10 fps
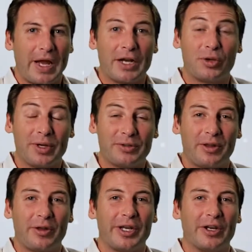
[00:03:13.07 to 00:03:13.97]
At
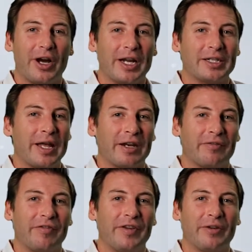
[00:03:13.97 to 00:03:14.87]
239th out of
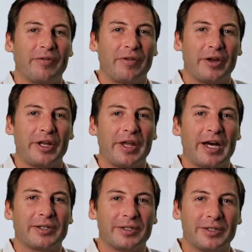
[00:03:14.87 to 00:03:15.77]
a field of
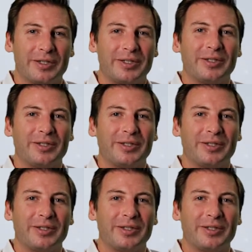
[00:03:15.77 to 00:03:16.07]
30,000.